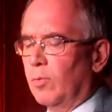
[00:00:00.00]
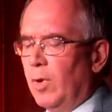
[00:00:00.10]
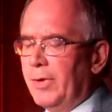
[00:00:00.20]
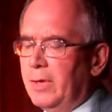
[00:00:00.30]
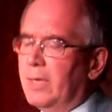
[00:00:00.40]
The
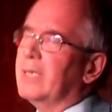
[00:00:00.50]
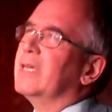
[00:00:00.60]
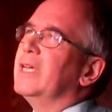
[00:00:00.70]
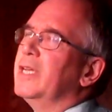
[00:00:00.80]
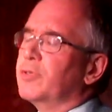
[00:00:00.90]
woman
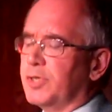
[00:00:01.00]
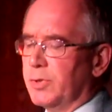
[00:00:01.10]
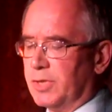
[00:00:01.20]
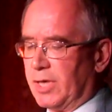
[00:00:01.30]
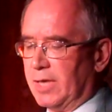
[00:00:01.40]

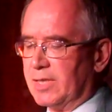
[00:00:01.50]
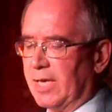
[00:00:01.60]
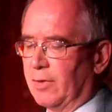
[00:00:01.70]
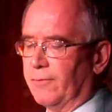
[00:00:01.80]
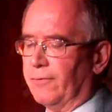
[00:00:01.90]
introduced
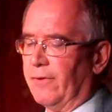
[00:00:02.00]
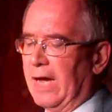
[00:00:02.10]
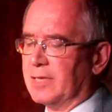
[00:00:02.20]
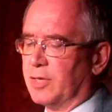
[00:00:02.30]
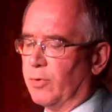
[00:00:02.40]

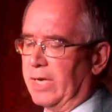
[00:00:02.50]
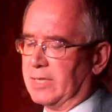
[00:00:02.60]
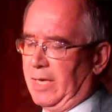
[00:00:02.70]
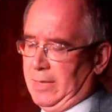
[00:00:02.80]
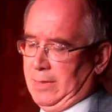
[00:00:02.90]
herself as
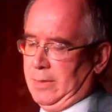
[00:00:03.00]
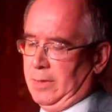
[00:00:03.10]
Greta.